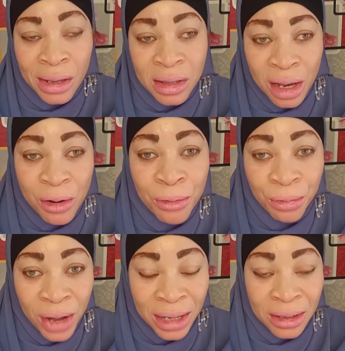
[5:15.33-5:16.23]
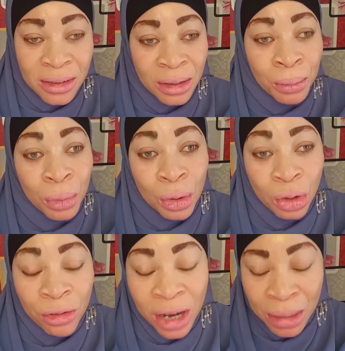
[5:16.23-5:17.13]
Second fact is the mode
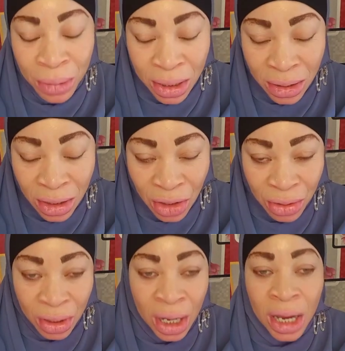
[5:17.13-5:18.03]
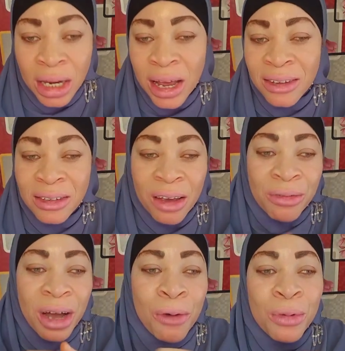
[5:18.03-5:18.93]
of administration. There are
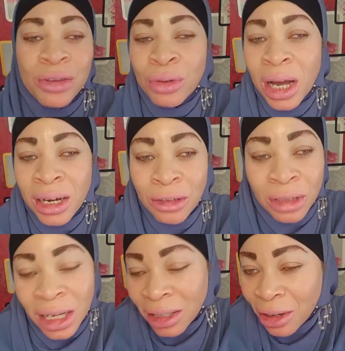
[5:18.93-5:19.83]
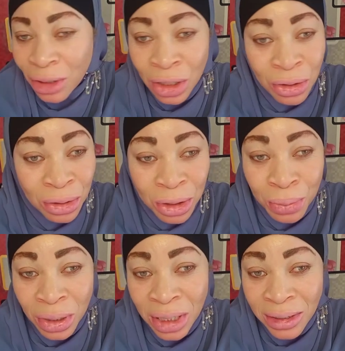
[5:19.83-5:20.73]
several ways you can get glutathione into your
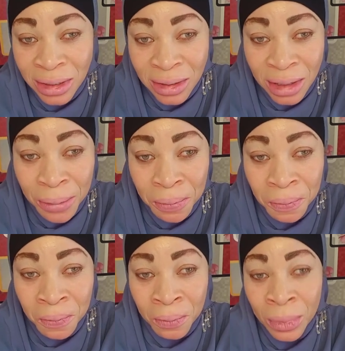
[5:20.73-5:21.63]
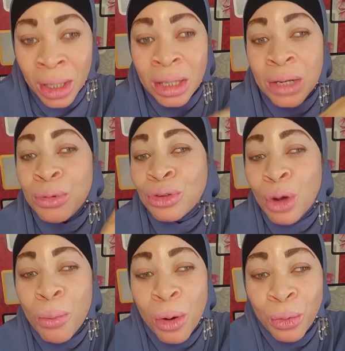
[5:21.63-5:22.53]
body system. The most
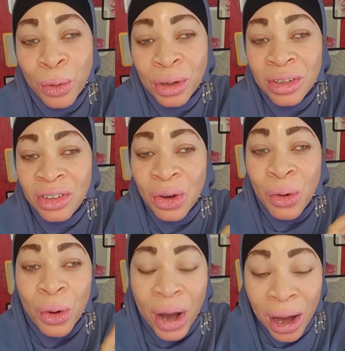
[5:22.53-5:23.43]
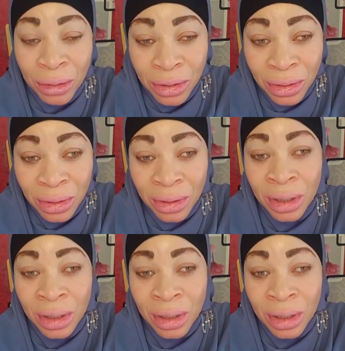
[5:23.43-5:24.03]
common one is the orals.